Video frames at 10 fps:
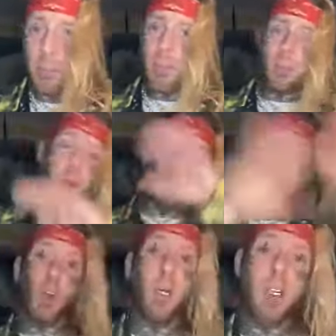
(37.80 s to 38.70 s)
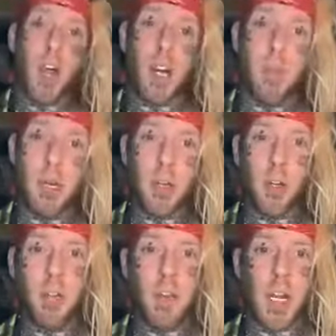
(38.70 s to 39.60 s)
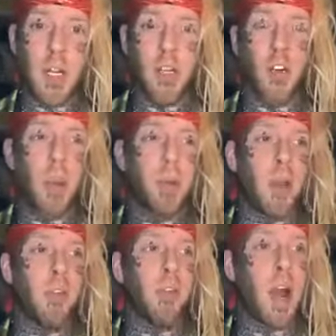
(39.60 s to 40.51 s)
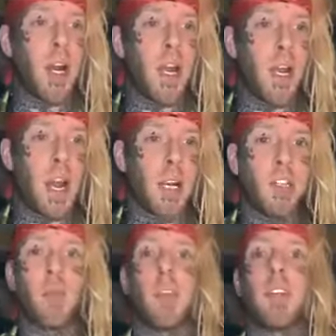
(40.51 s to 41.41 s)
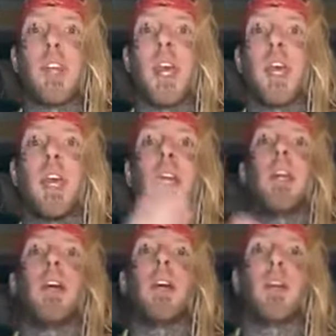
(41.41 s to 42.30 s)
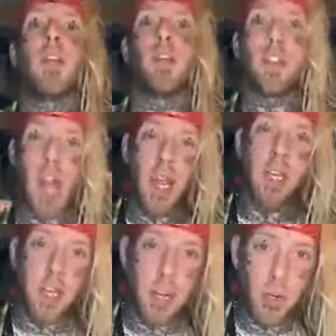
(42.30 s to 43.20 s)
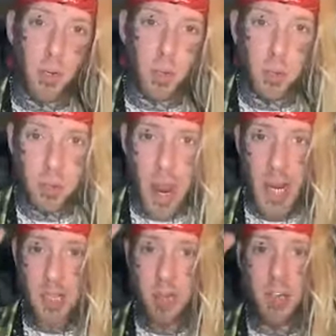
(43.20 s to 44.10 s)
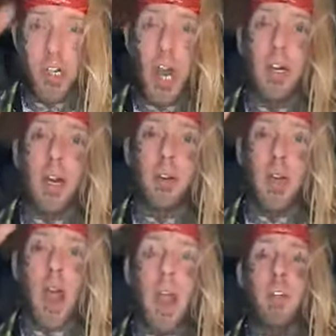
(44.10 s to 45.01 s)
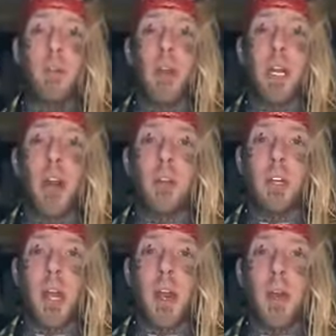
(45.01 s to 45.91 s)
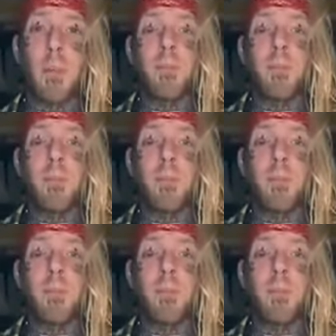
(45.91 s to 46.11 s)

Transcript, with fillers: before we talk about the new video that's dropping on Friday, I just want to say thank you, massive shout out to everybody out there.